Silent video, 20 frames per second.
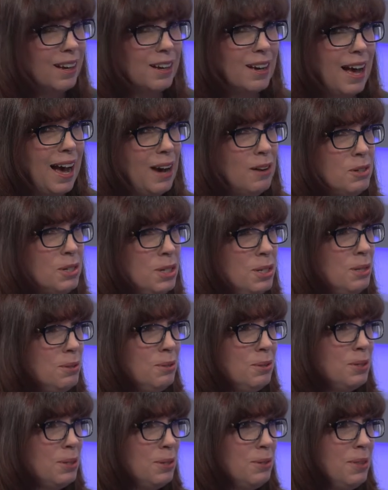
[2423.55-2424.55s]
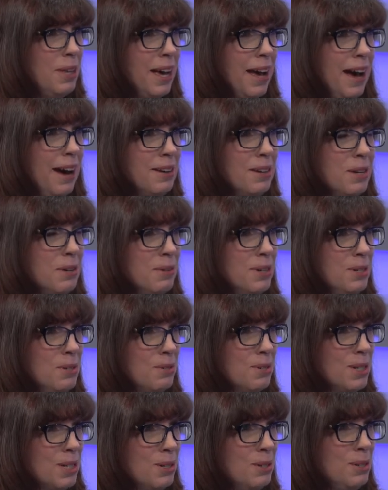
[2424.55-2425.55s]
How do you do that? How do you
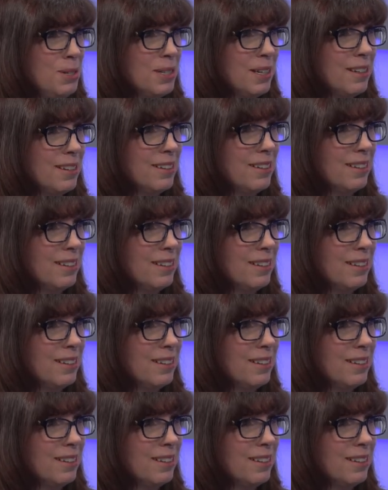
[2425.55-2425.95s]
introduce it?